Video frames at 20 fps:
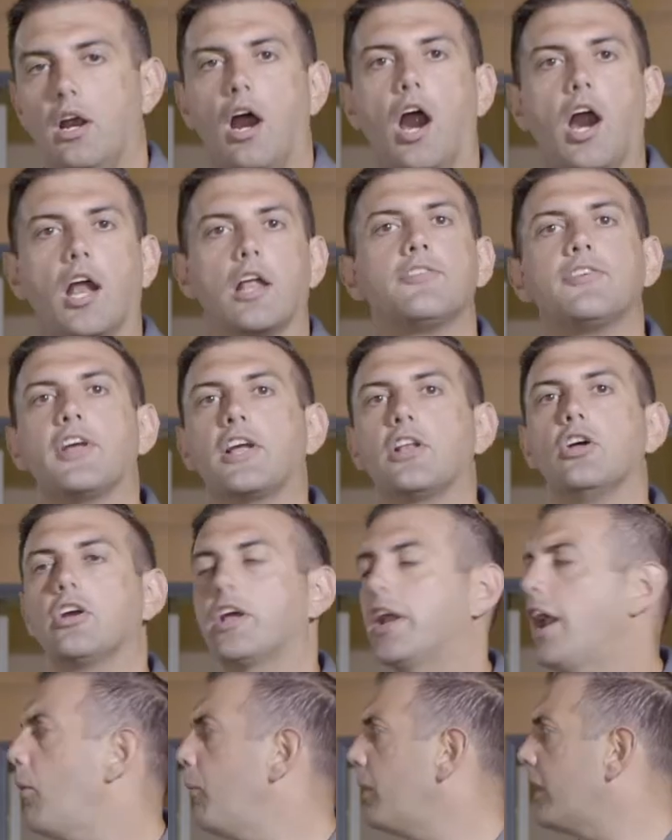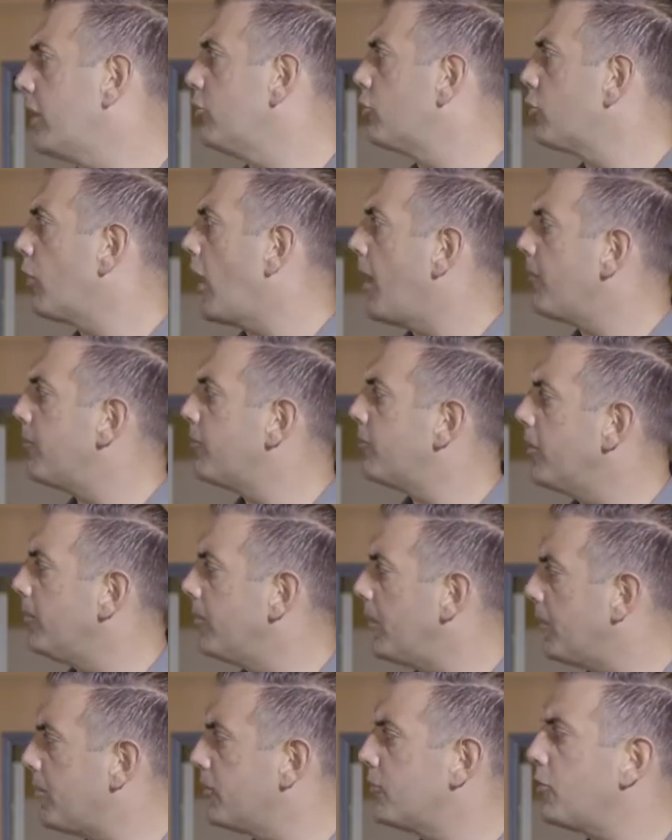All right, let's take a look at how we can drop
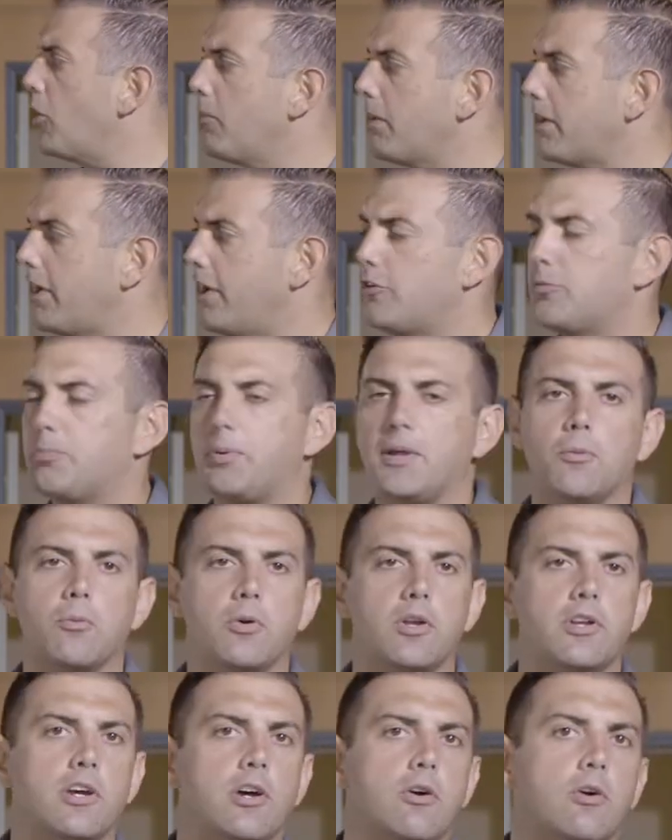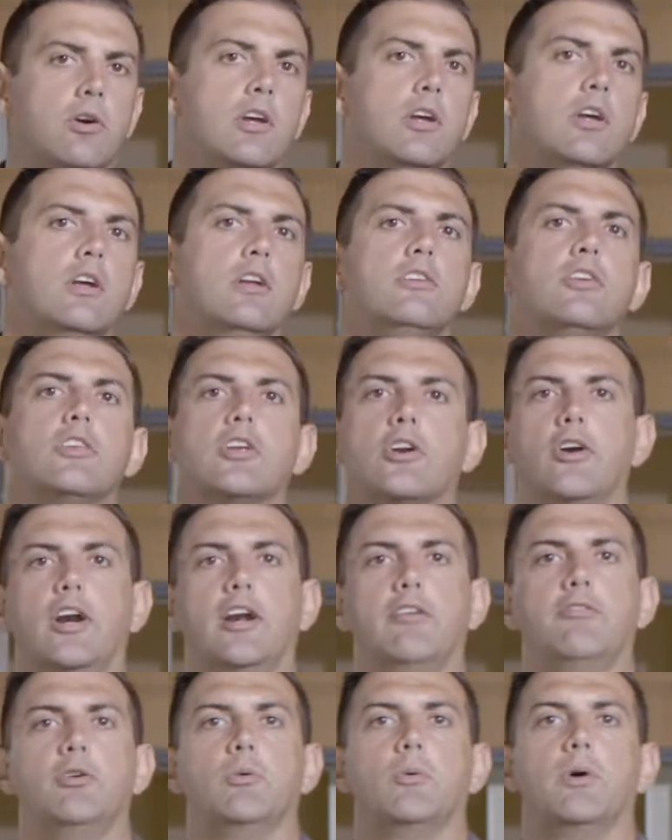from the Potomac HP window to the
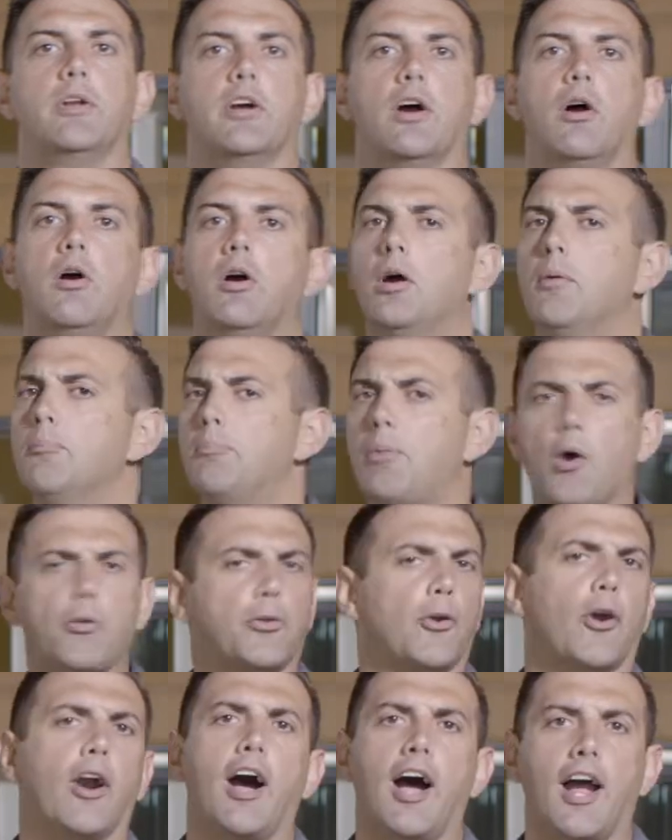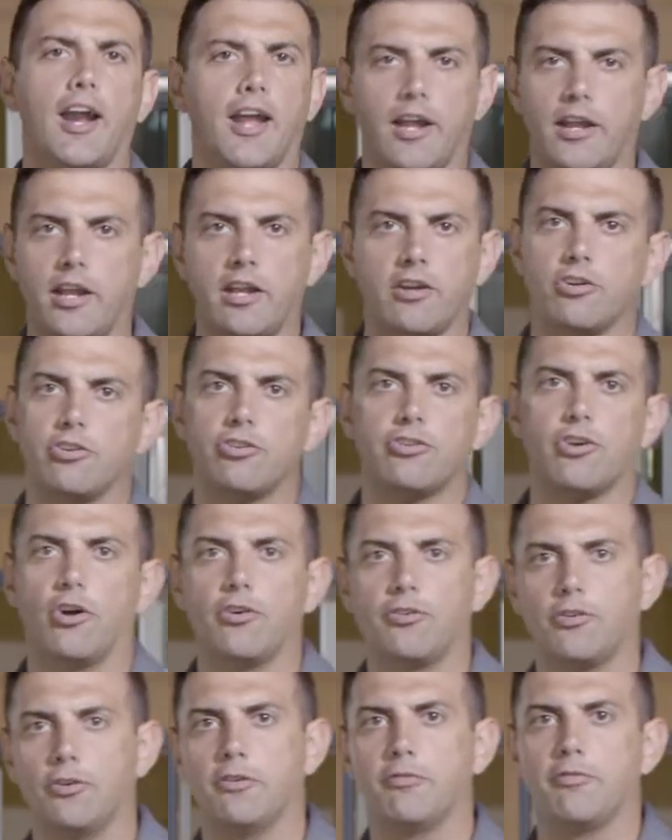Grandview window. Both are high-end Energy
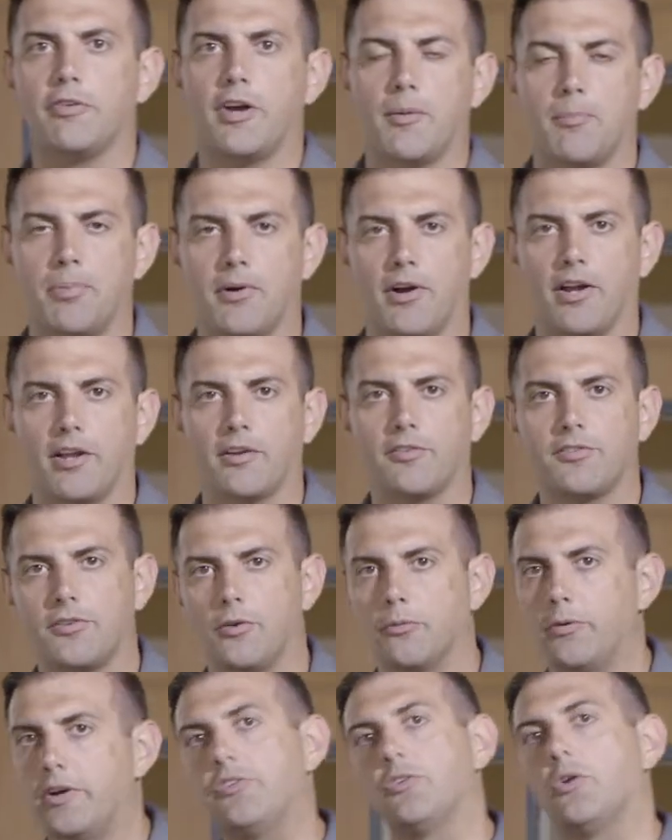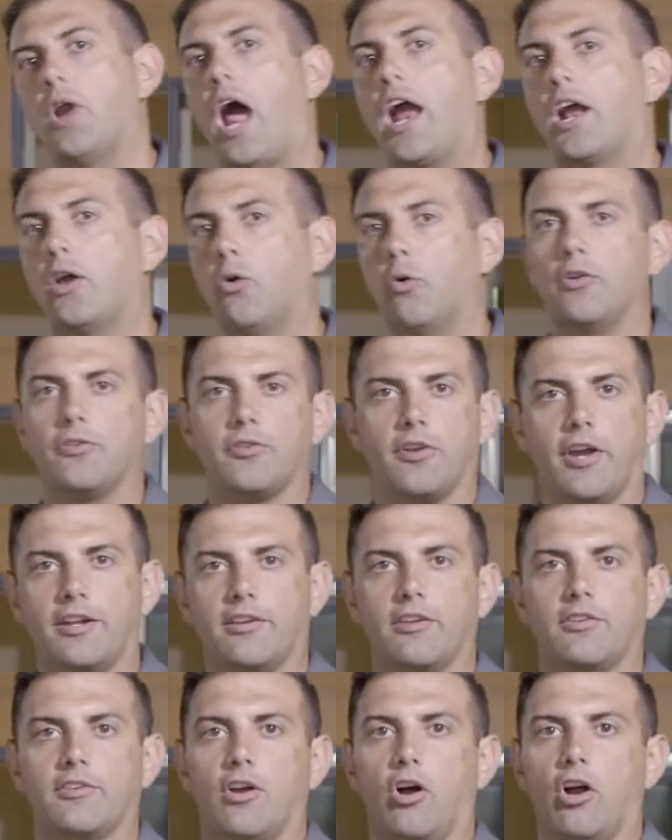Star certified products. The reason I always
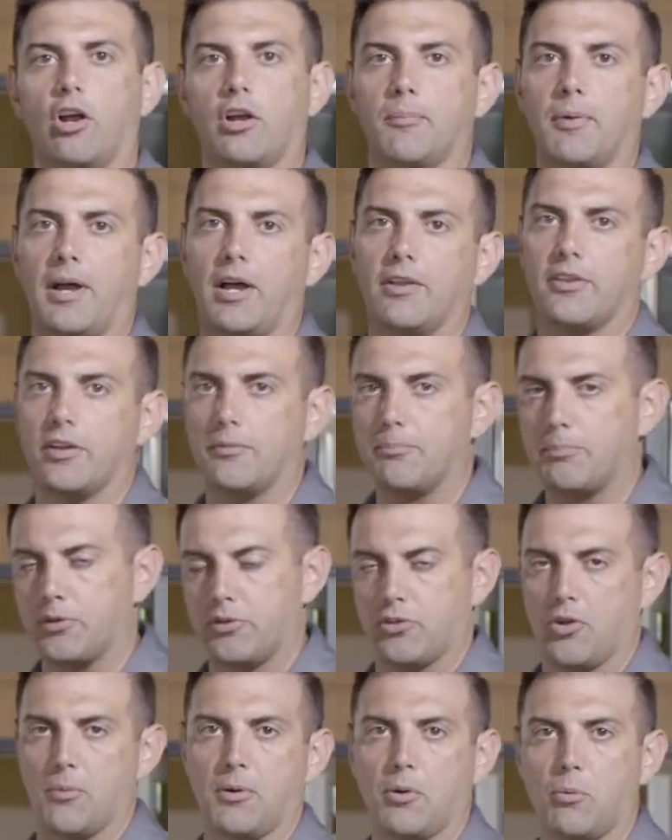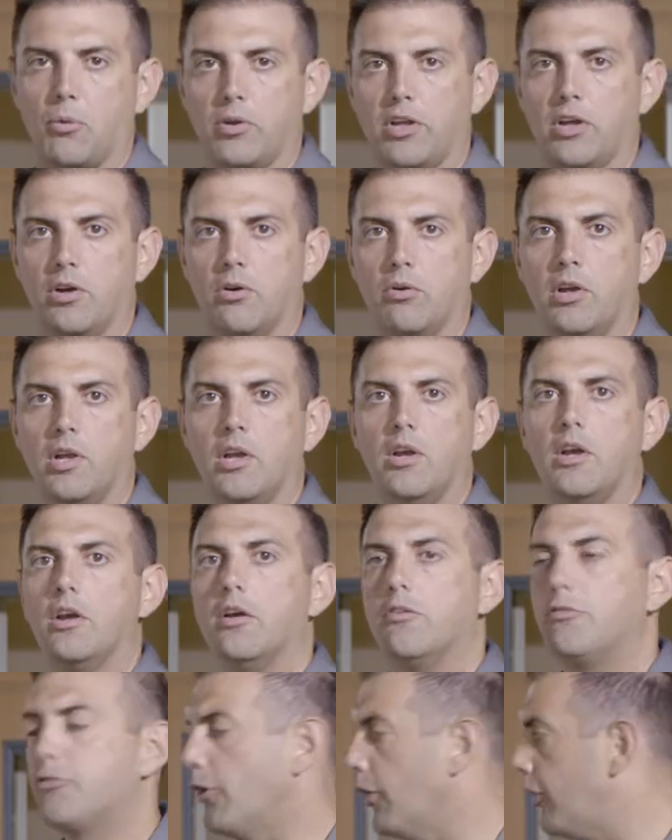like to talk about the Potomac window
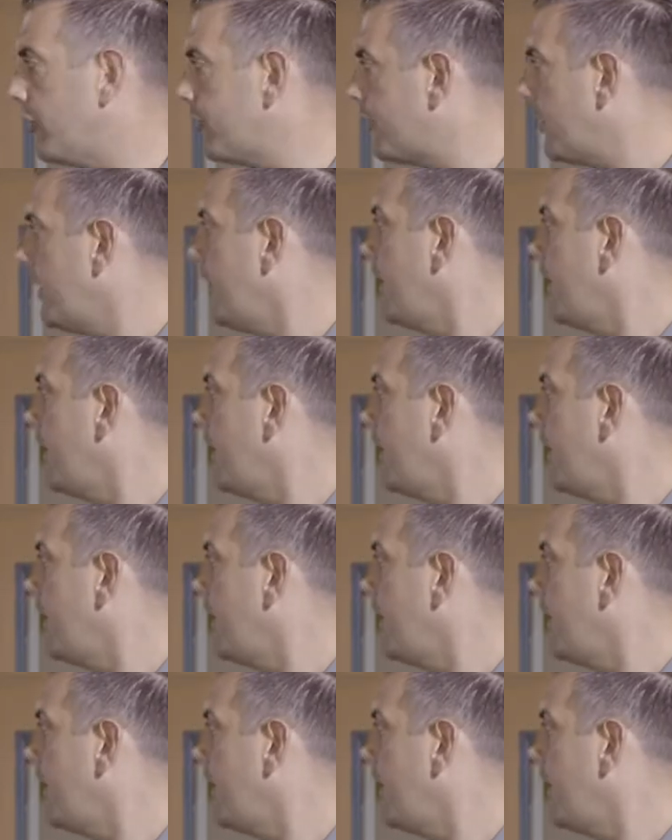first